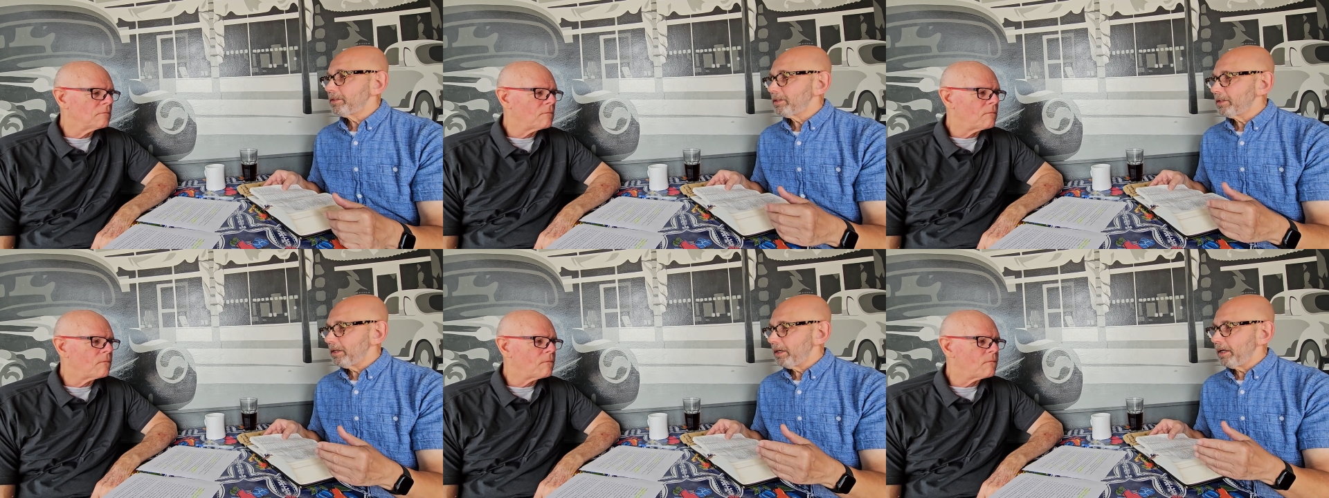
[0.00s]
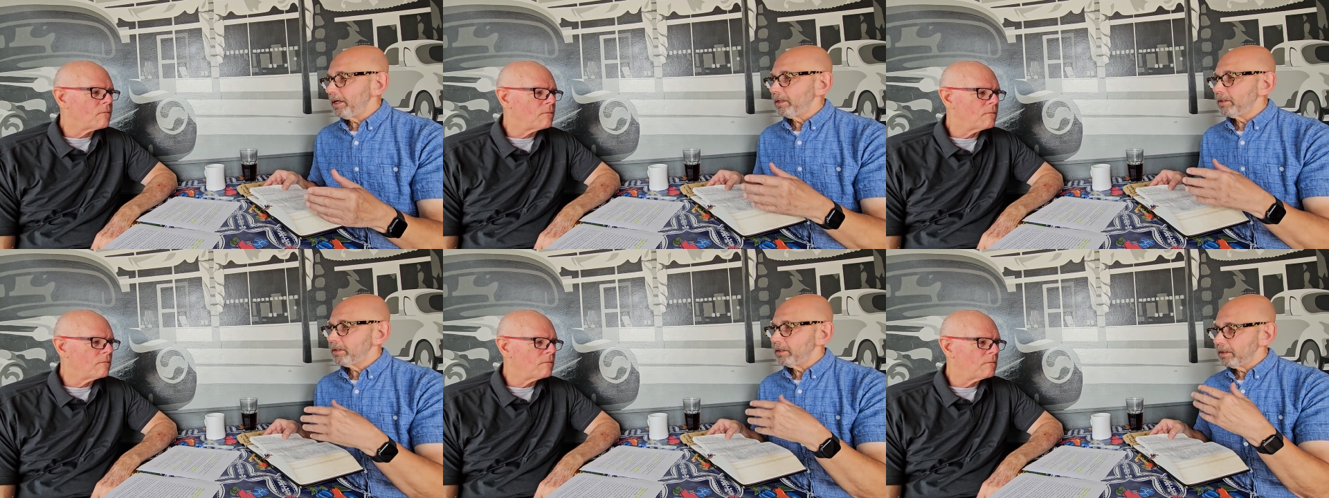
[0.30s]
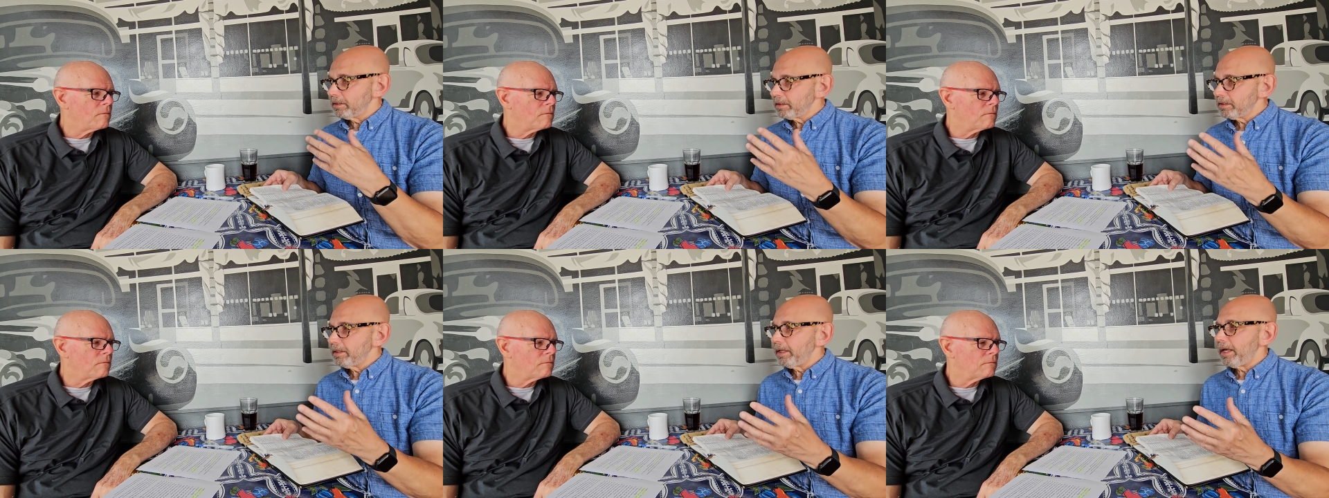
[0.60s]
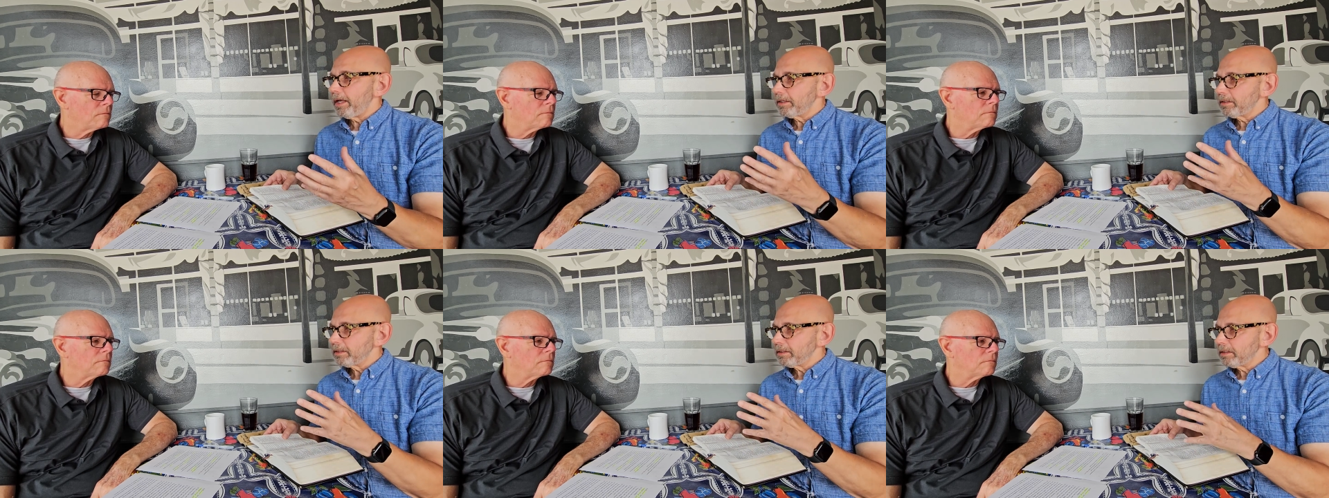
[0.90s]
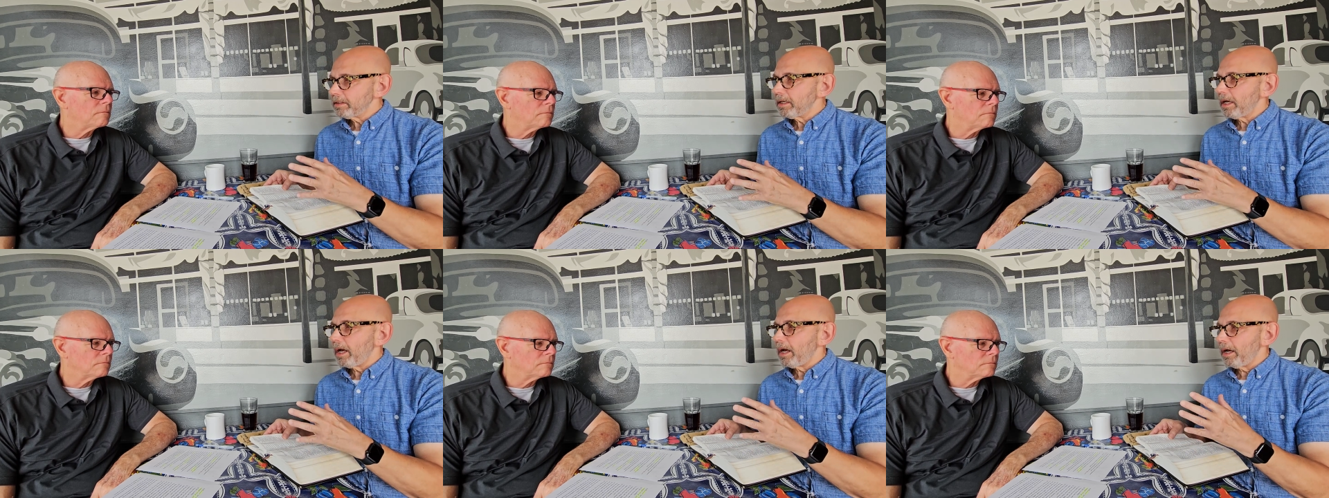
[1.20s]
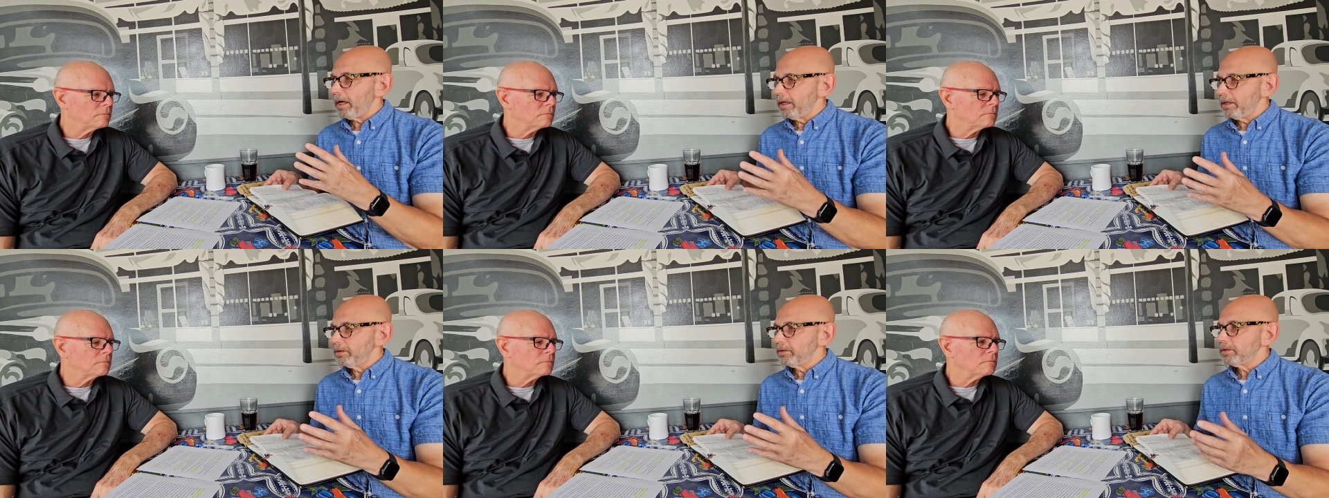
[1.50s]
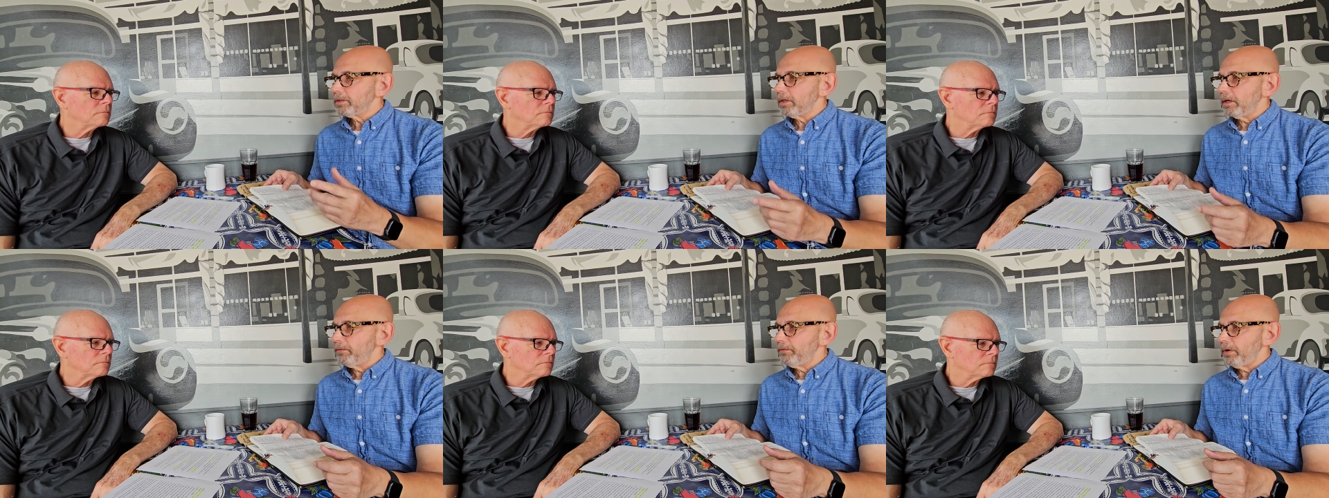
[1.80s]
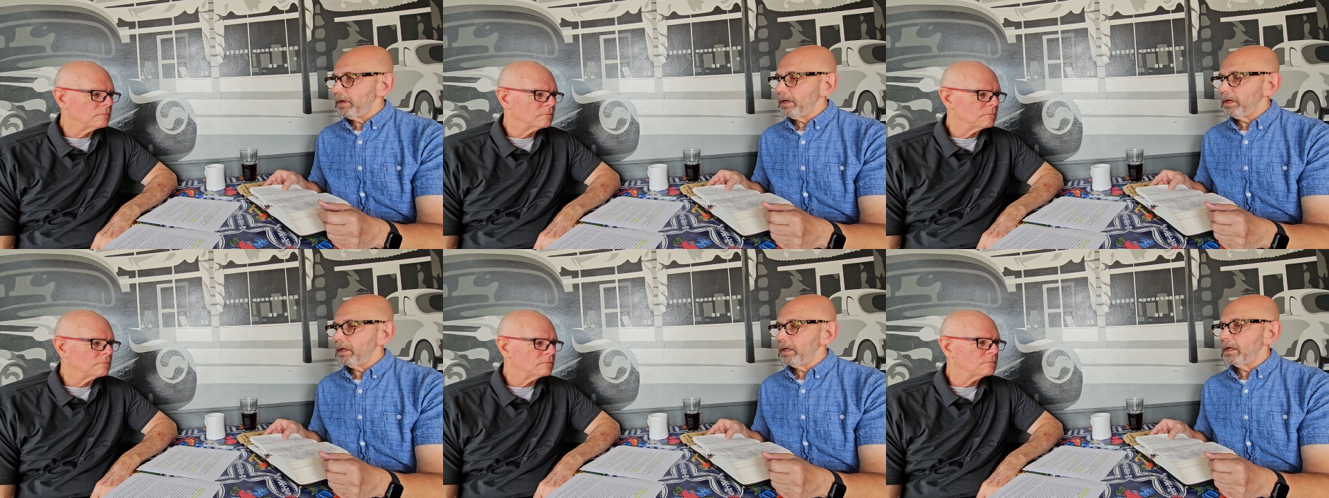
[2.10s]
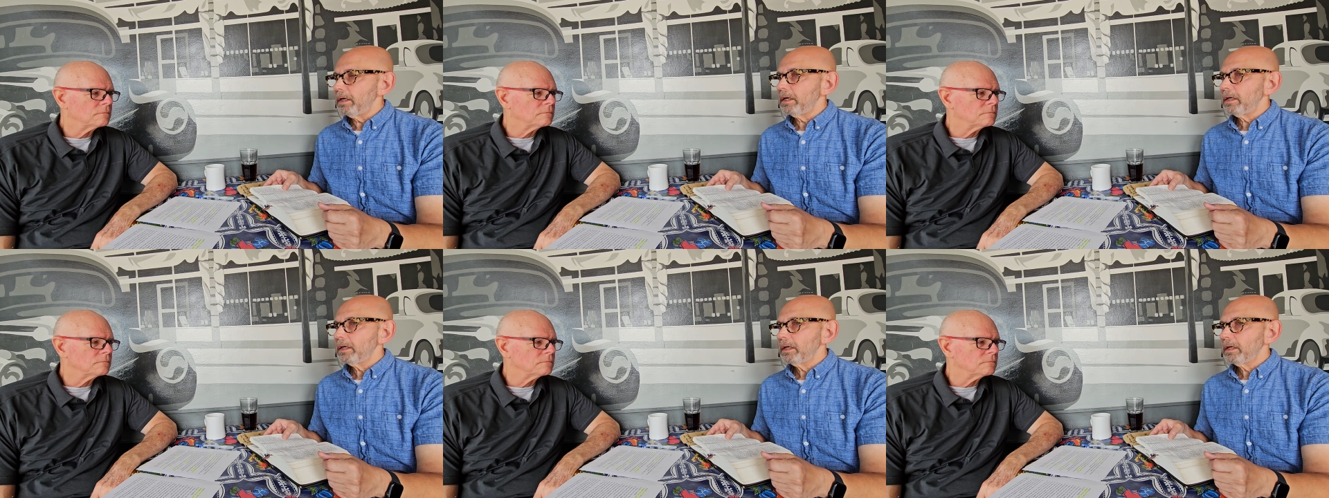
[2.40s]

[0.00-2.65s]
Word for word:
Speaker 1: States. It's that size of a